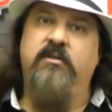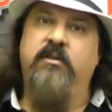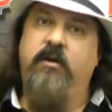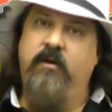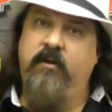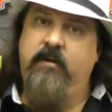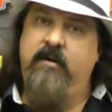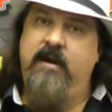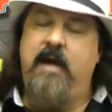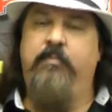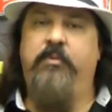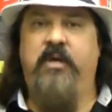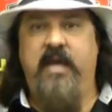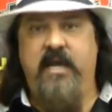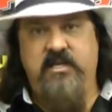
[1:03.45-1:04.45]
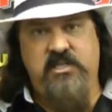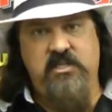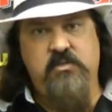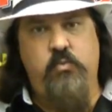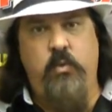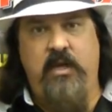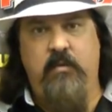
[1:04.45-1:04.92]
earlier
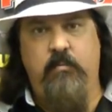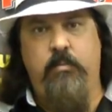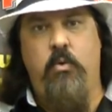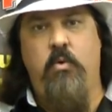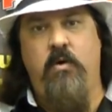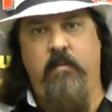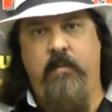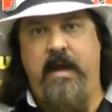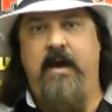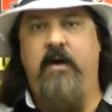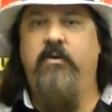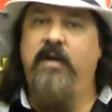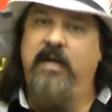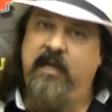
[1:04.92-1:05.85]
applications, we can bore them out